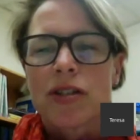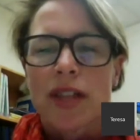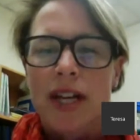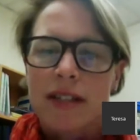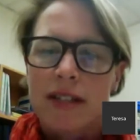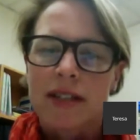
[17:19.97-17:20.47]
So
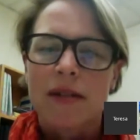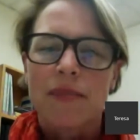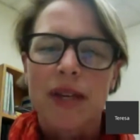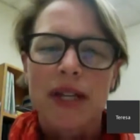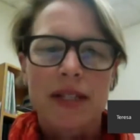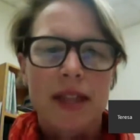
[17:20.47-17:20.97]
that's just
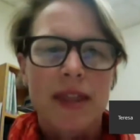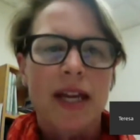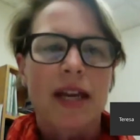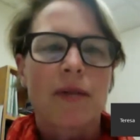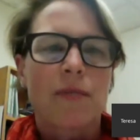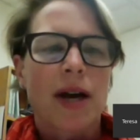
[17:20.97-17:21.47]
something to
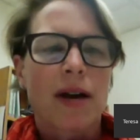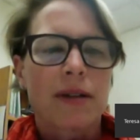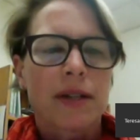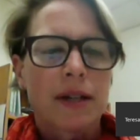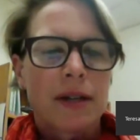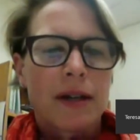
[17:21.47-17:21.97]
think about.